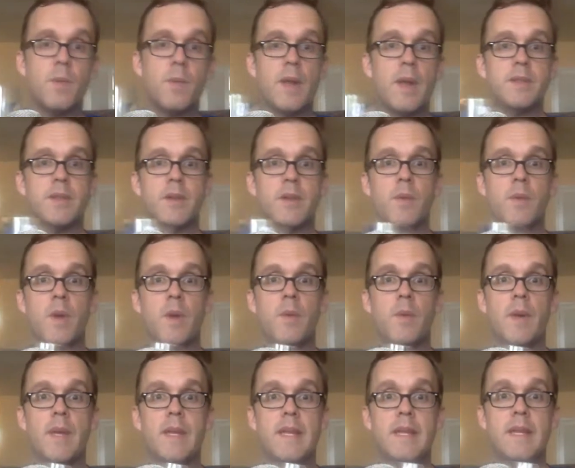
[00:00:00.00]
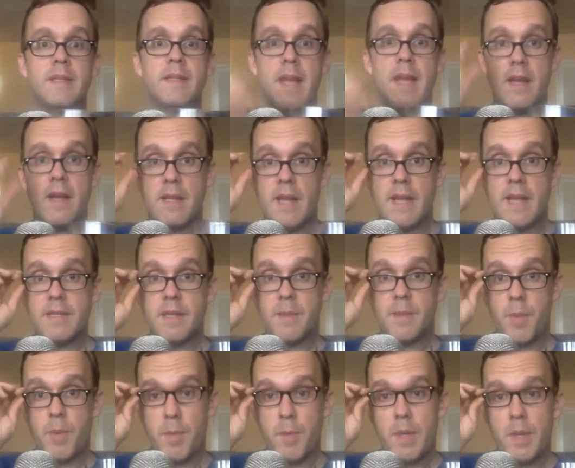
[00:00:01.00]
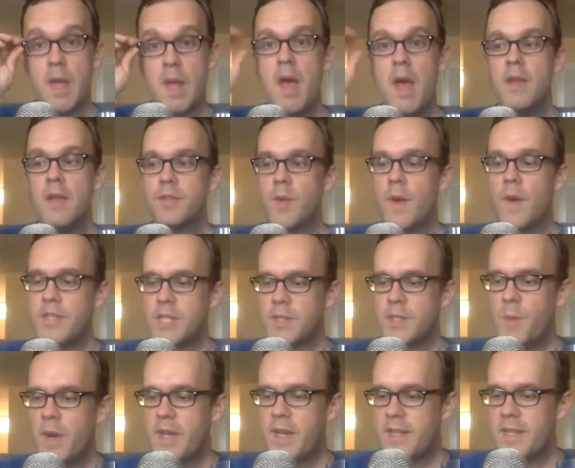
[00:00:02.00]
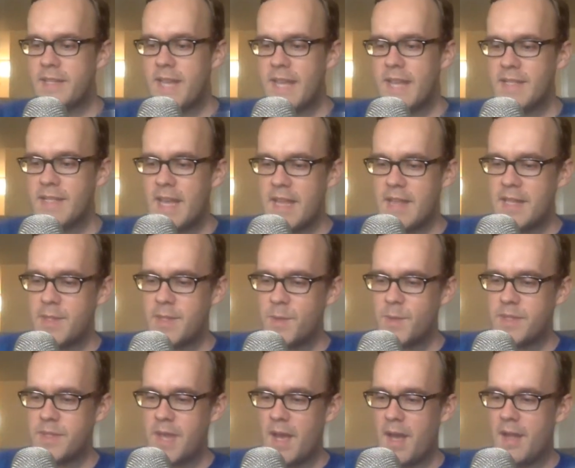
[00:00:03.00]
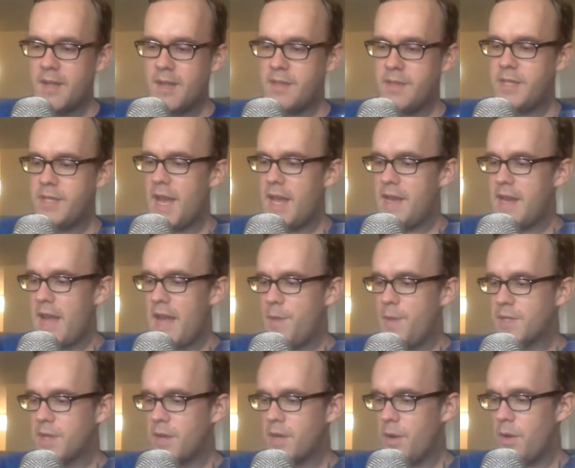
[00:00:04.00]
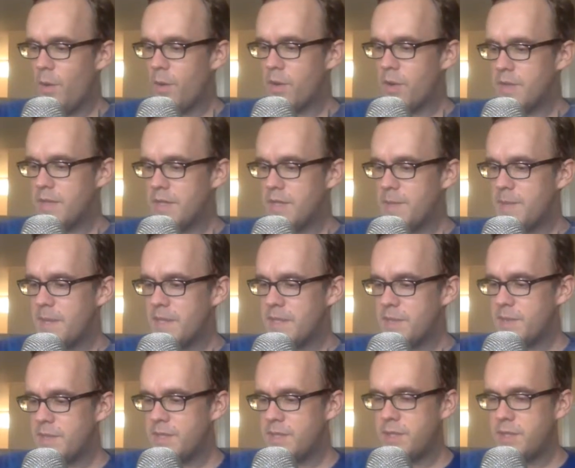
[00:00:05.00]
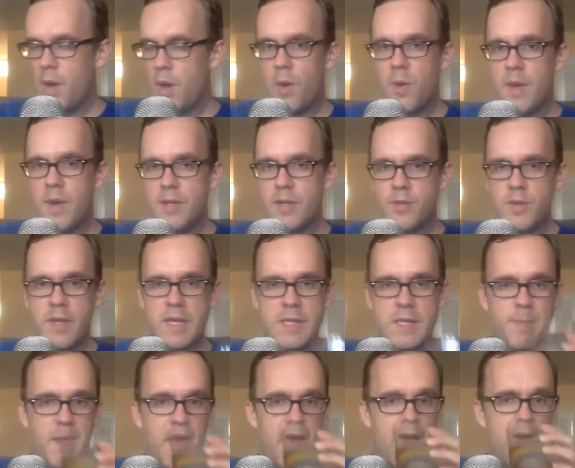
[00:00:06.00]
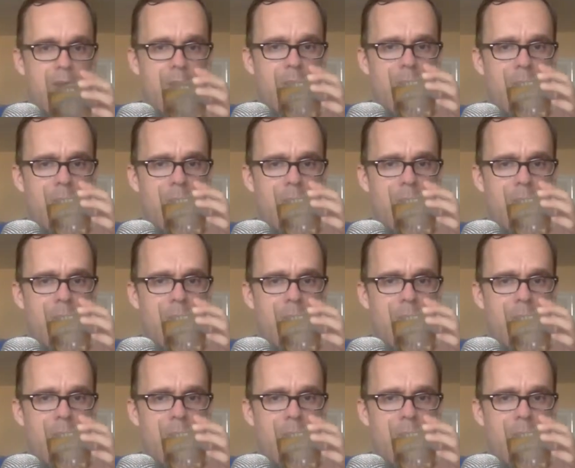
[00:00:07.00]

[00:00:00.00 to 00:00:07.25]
Wild Turkey 101 is a classic bourbon. So I just wanted to taste that. This was done. I was going to order this because I was so intrigued by it.